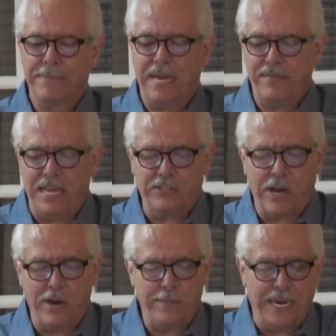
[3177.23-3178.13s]
And that's
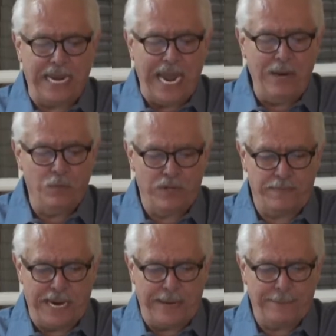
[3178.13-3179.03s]
how it began with
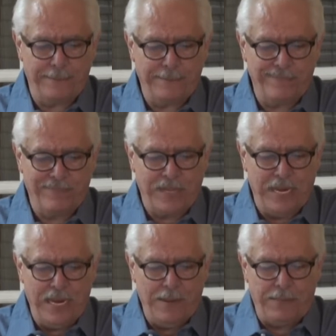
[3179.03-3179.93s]
me.
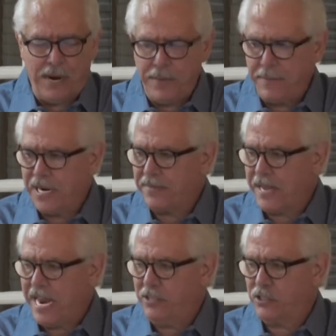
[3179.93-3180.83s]
But I remember at
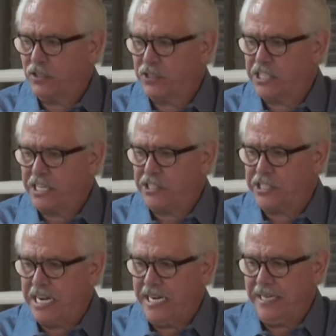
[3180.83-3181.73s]
the age of
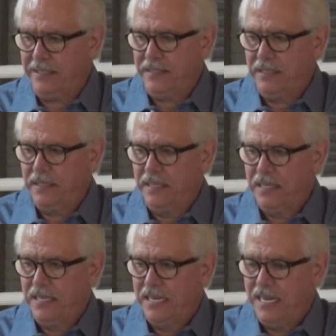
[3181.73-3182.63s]
16,
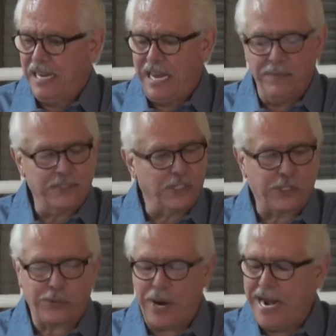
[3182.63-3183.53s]
and it was a
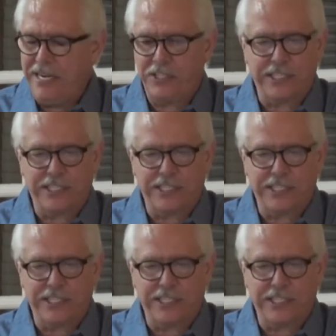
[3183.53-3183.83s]
strange